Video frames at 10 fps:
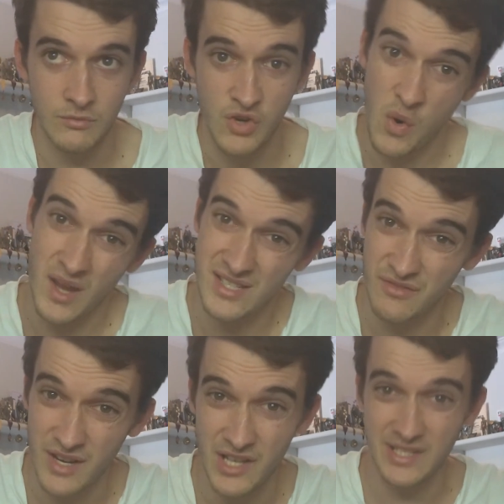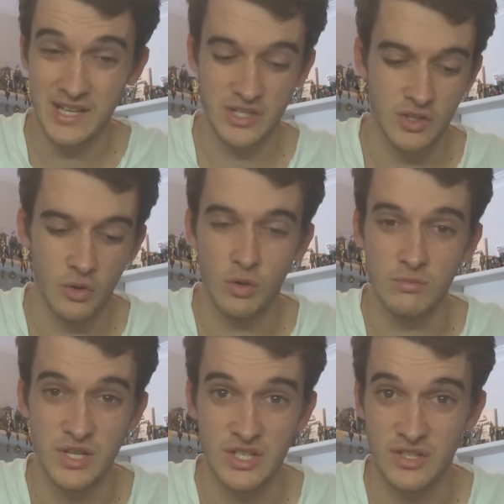Requested videos, I guess you call them,
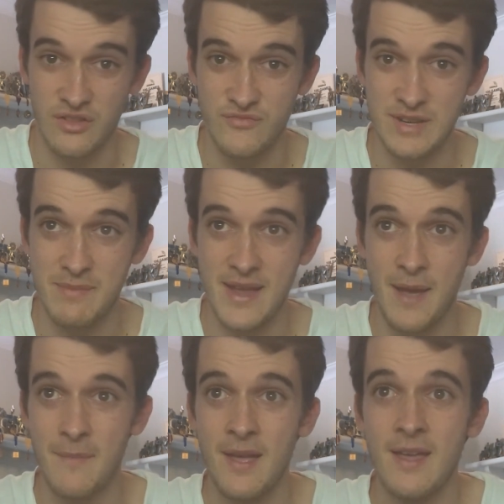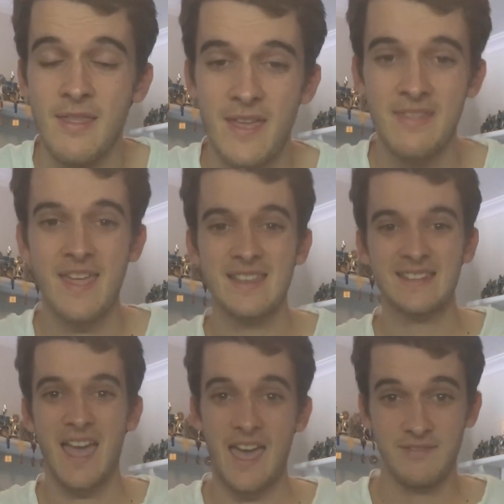which is the 3 p.m. Then
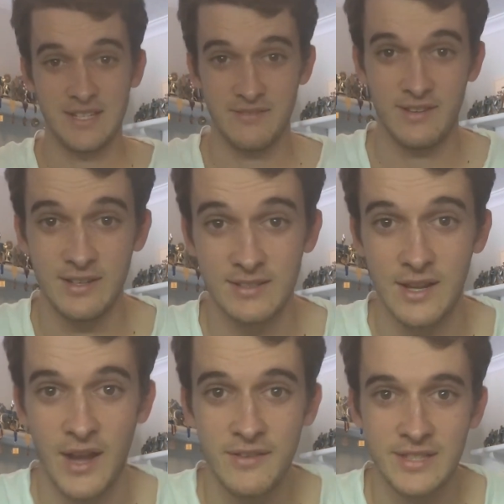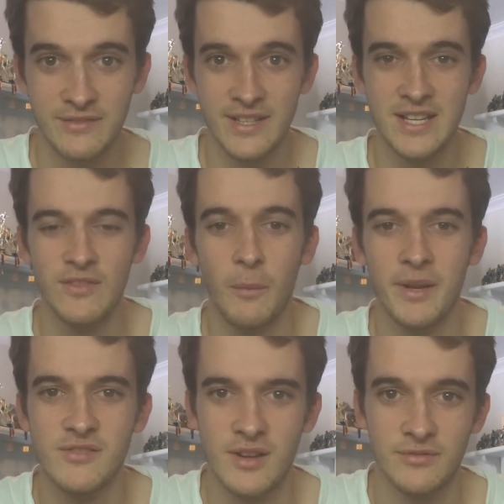there's FTVs. Now FTVs have not
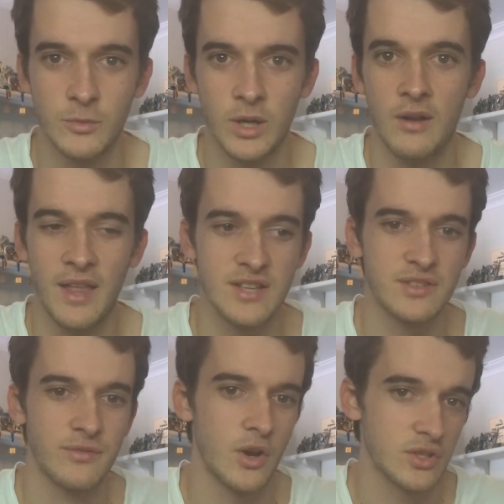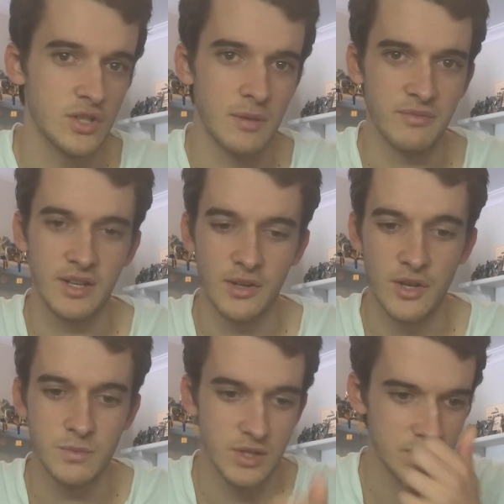been around for a while. That's first time
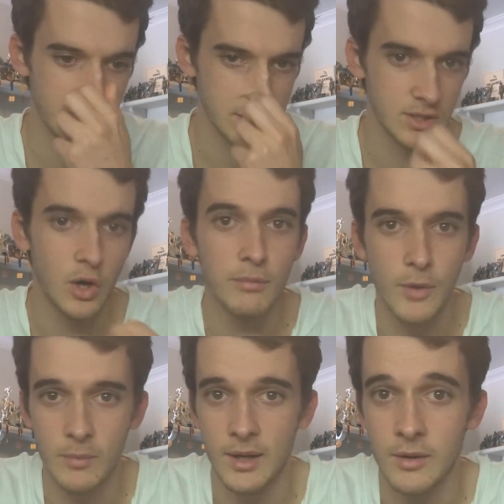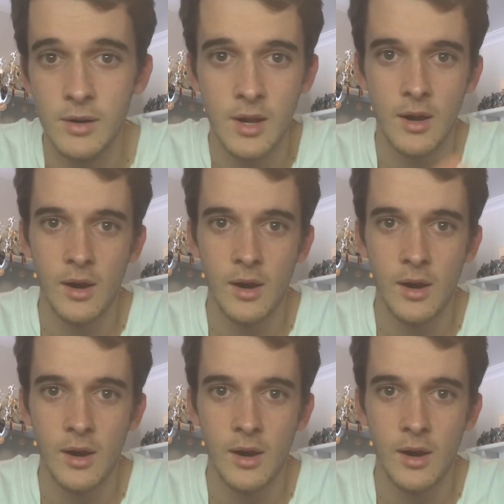videos, which is COD Mobile.